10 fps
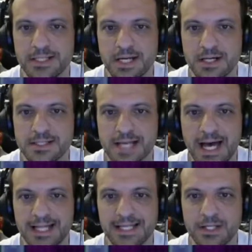Dux
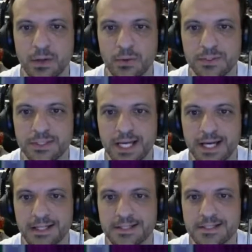and Golden
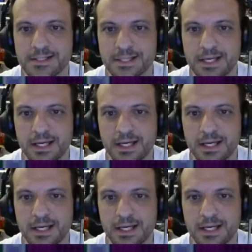Axe.